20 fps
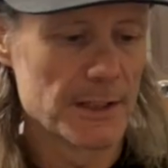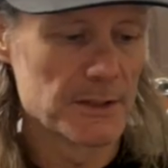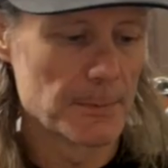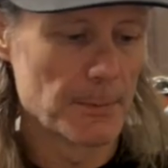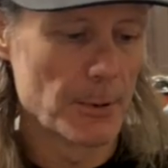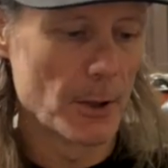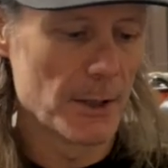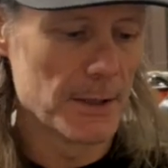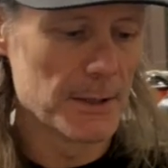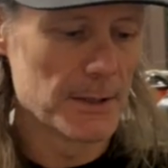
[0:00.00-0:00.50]

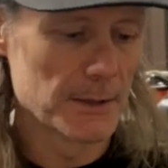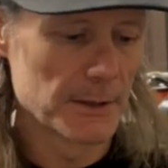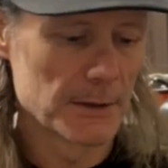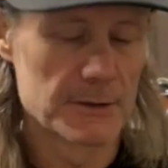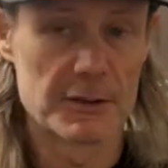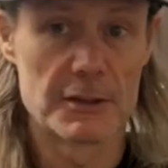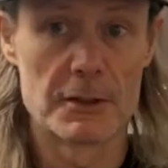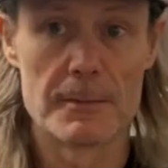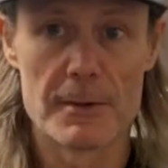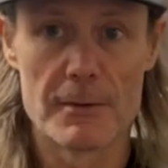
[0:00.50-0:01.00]
pulley, because
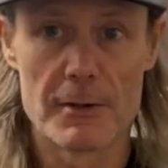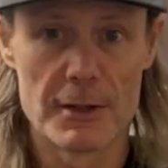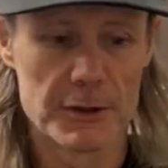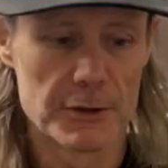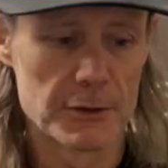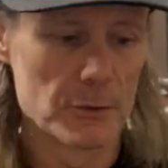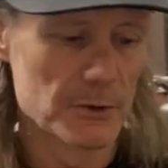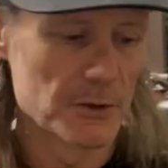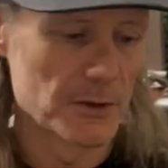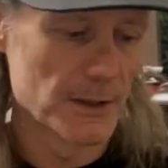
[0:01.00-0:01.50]
it's going to be running
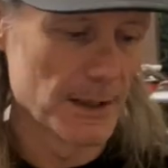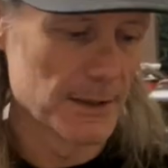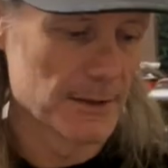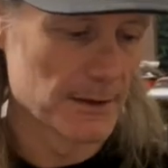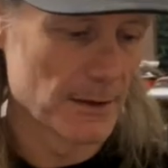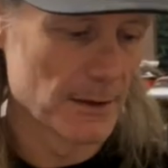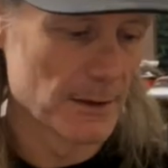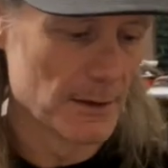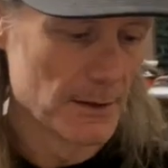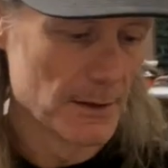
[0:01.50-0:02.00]
an alternator.